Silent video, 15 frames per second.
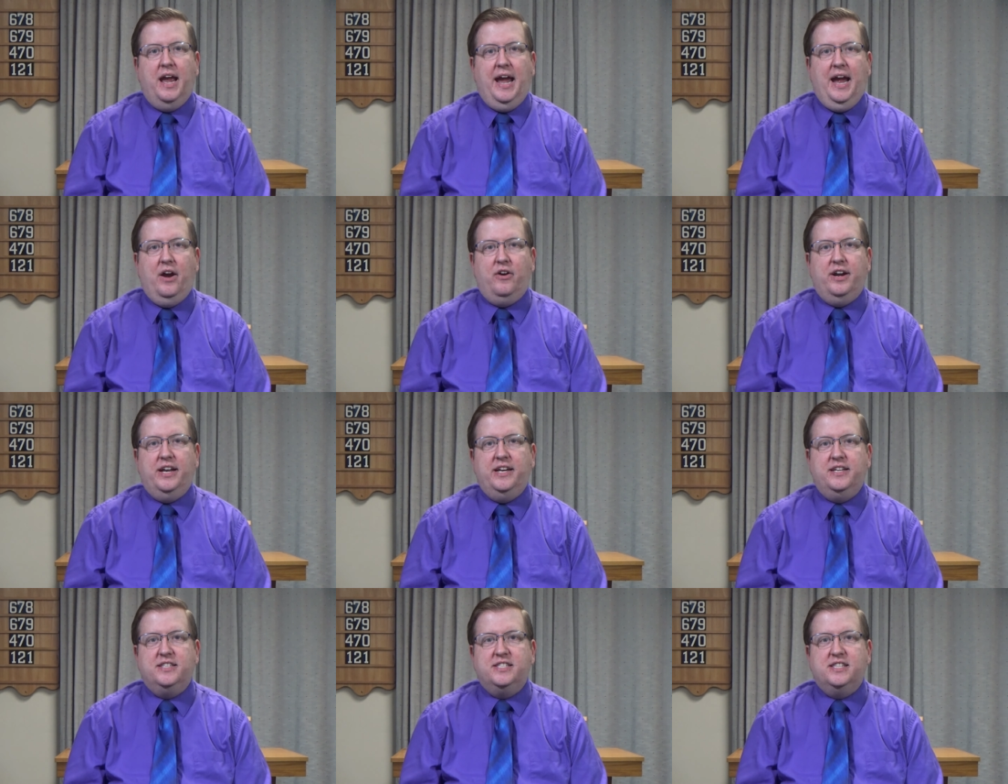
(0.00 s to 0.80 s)
Aaron
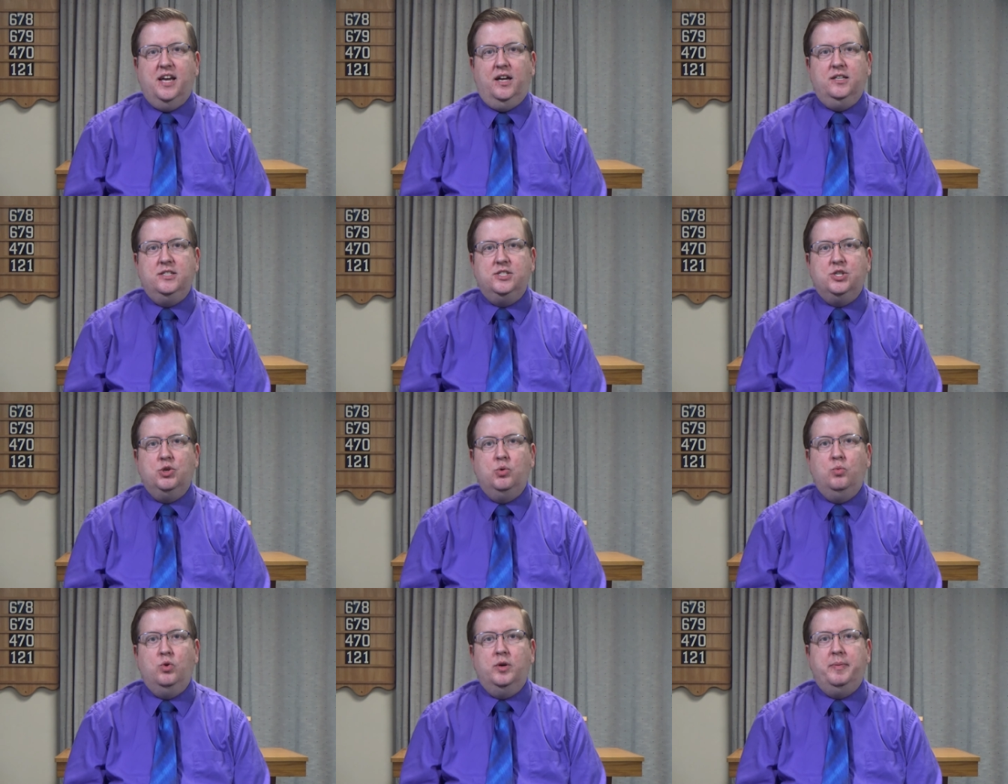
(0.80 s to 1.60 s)
and his sons
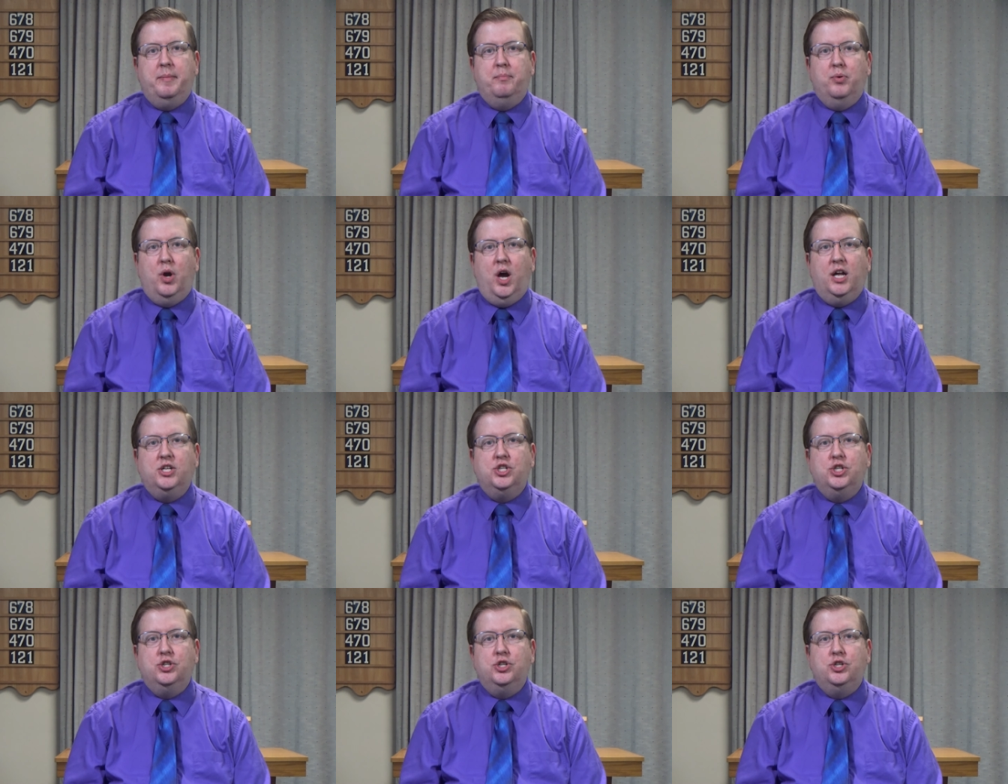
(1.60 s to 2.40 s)
were to be
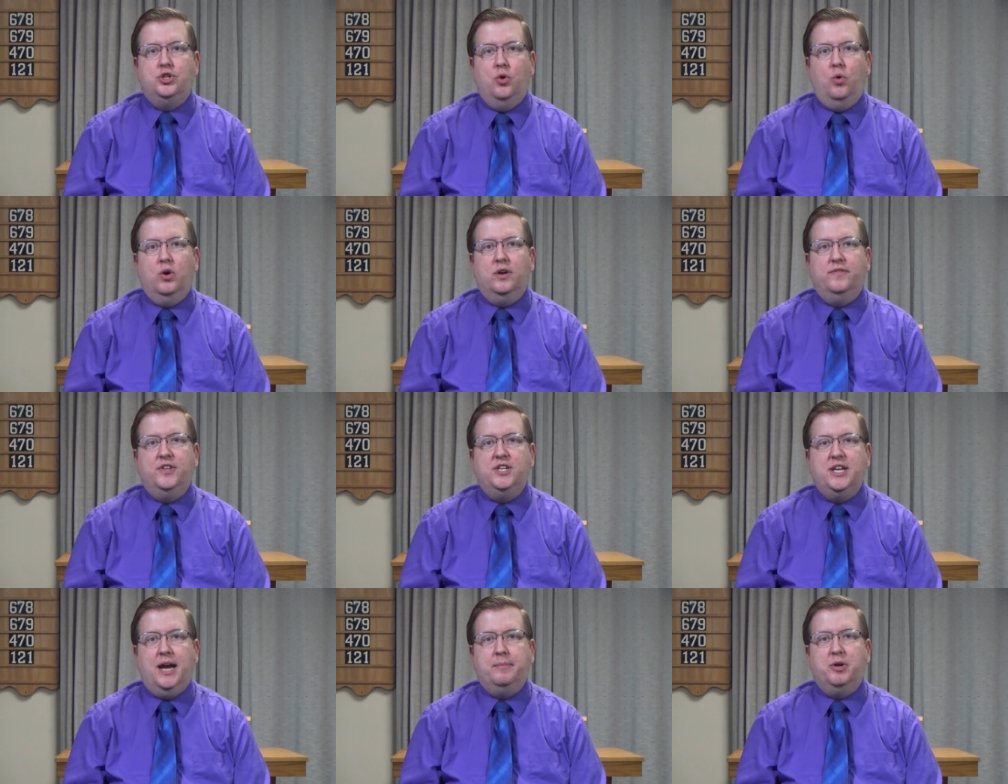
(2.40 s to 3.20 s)
brought to the door of the
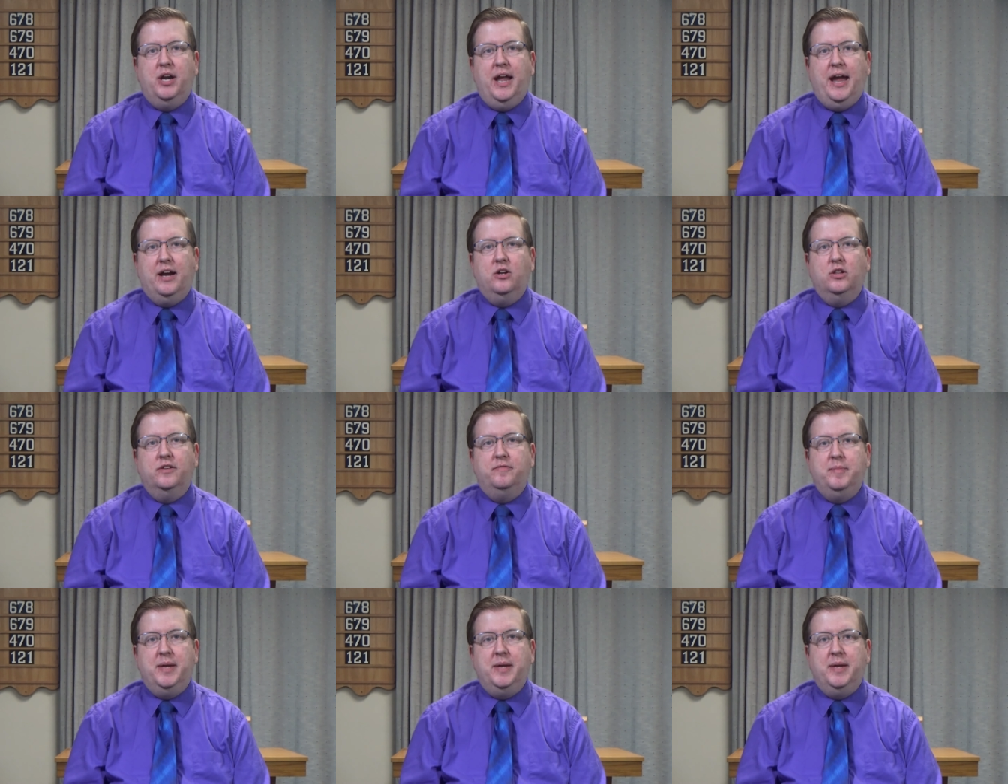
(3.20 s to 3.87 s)
tabernacle of